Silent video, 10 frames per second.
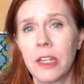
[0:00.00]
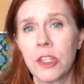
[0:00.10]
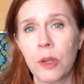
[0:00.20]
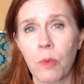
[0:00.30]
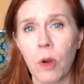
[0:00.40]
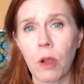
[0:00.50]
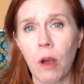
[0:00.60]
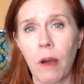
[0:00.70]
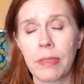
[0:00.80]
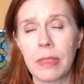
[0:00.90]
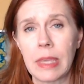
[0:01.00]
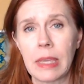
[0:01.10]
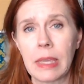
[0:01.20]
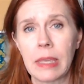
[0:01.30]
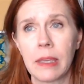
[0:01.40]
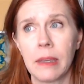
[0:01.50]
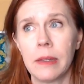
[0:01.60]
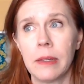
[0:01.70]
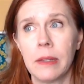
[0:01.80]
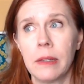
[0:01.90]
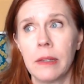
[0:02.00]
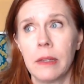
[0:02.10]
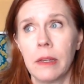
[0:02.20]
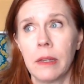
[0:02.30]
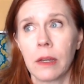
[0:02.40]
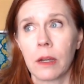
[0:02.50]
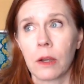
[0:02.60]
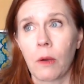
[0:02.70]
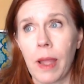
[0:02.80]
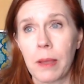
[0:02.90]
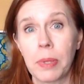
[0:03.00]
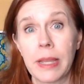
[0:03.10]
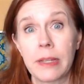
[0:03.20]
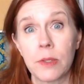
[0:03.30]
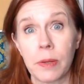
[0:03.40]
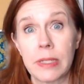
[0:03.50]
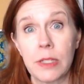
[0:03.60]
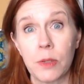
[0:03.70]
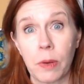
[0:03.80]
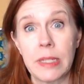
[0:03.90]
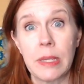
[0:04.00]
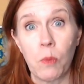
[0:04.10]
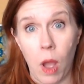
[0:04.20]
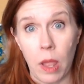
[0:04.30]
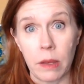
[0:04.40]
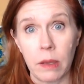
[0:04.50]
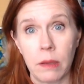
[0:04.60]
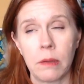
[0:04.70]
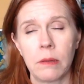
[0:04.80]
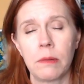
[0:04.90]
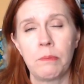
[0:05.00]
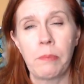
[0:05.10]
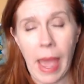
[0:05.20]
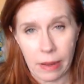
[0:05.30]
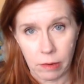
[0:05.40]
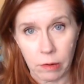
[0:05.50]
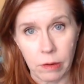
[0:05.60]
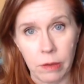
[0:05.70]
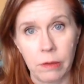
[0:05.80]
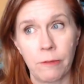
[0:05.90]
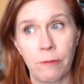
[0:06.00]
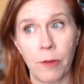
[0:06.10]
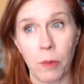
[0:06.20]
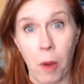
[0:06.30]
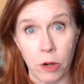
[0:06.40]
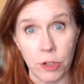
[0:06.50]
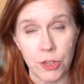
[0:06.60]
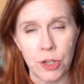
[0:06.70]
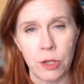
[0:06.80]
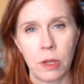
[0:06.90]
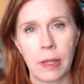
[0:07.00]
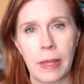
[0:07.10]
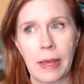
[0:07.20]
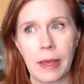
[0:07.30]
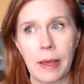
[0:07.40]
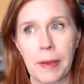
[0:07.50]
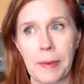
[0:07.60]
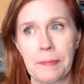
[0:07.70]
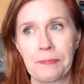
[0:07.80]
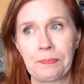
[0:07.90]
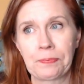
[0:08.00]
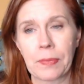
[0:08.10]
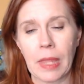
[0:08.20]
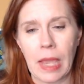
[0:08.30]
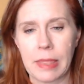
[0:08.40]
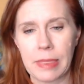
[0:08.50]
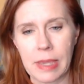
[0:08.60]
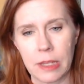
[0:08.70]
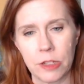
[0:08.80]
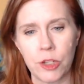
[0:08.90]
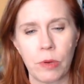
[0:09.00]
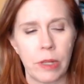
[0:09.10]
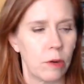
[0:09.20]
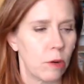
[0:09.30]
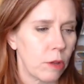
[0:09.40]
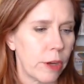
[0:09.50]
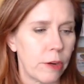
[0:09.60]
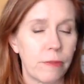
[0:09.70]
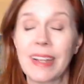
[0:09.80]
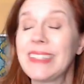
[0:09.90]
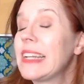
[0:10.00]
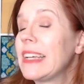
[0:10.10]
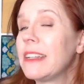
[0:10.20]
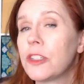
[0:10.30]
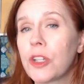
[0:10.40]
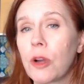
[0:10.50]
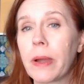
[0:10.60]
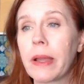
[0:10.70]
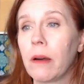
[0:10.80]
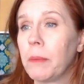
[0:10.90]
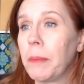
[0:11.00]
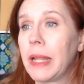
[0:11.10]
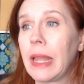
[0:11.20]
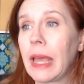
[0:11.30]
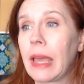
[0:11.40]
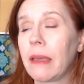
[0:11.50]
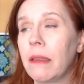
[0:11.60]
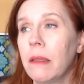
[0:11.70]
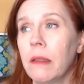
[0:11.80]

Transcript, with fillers: to work on the Quiet Play twenty twenty-one pattern for March. Um, I think I showed it earlier. If I didn't show it on Monday,